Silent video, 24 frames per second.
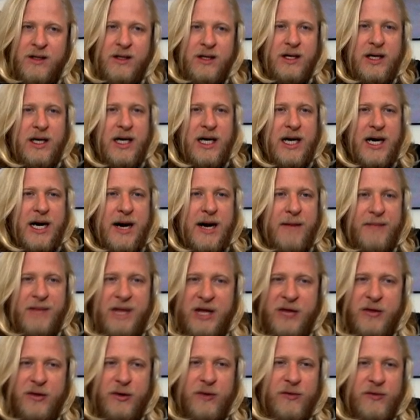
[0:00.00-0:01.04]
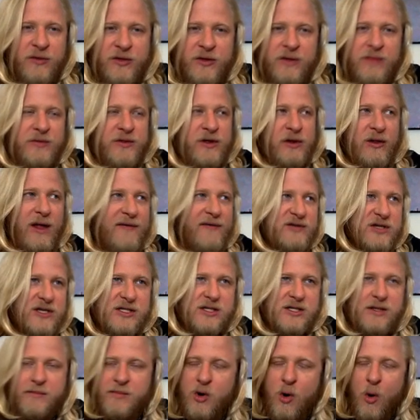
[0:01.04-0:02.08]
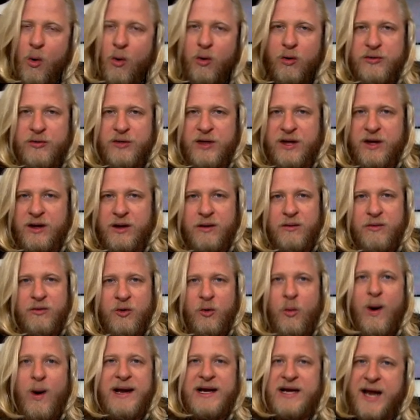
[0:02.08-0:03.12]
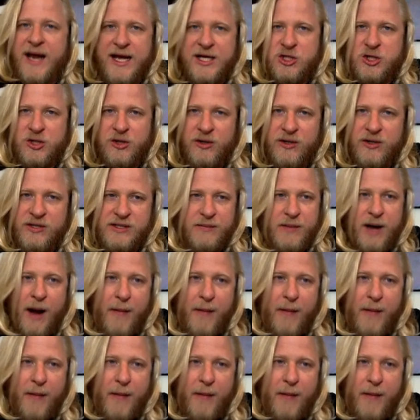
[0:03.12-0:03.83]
Either the leftism or the white nationalism.